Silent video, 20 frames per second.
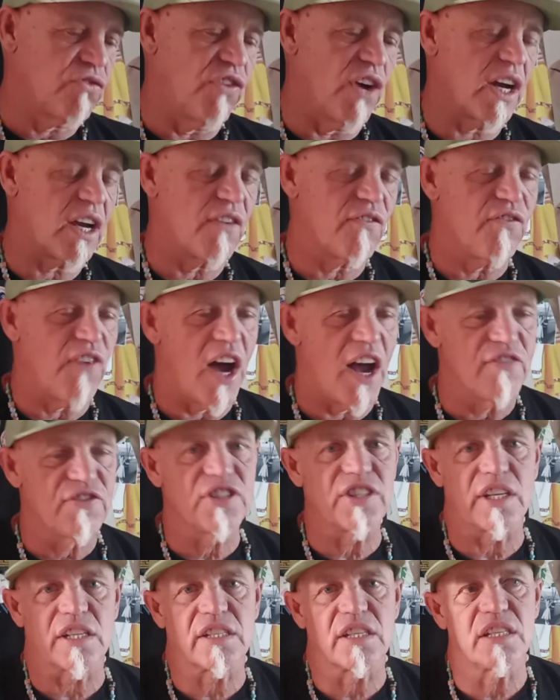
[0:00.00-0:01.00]
fucking five,
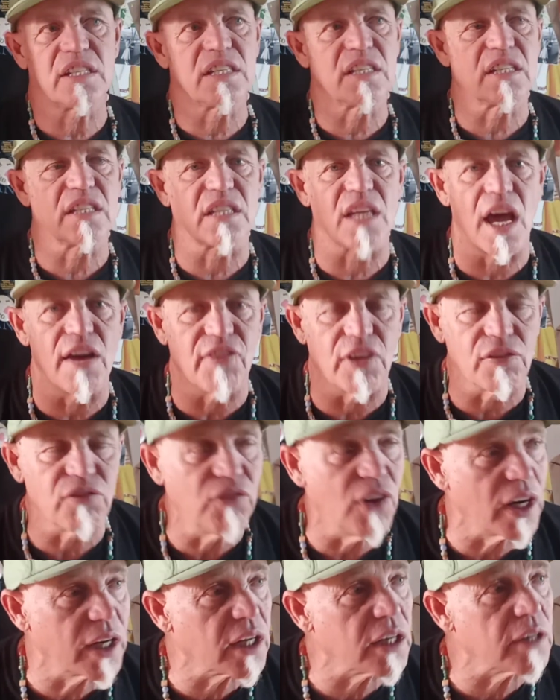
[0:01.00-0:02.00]
six, and seven,
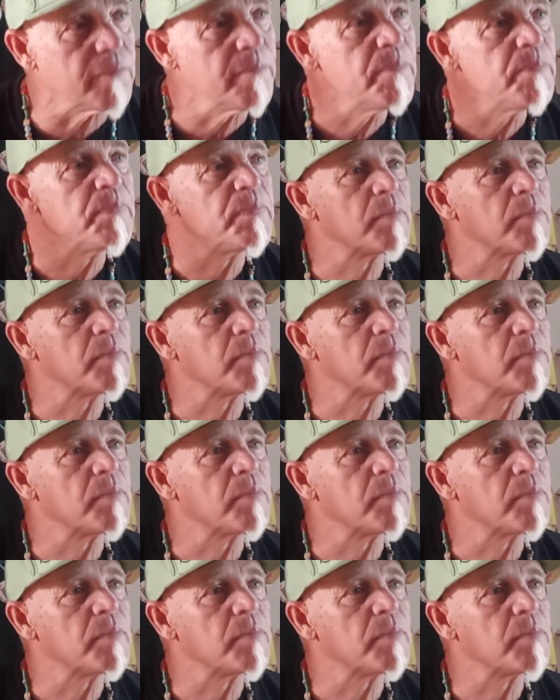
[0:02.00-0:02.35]
fucking.